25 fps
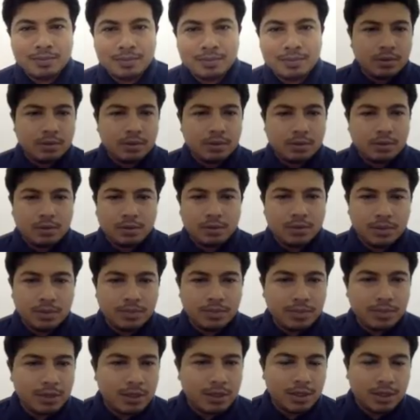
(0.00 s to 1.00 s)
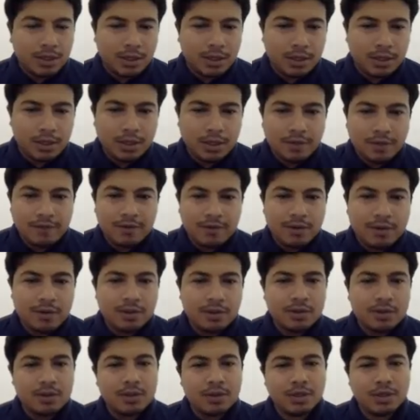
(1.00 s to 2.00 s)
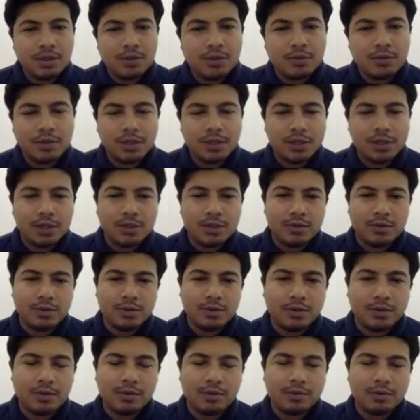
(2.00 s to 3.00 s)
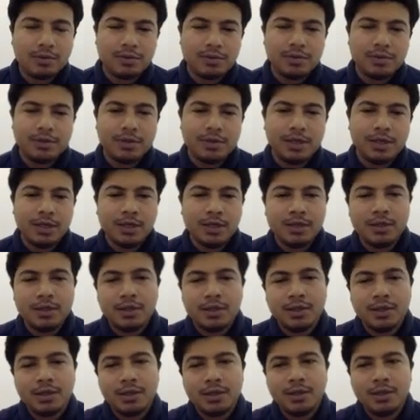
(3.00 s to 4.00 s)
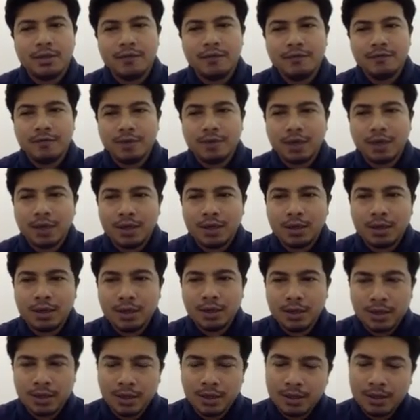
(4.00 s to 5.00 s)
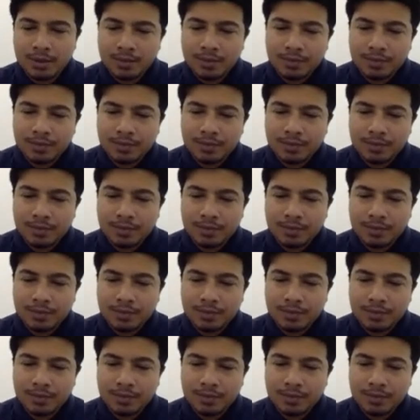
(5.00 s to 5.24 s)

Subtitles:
So in a different situation, you could also say if I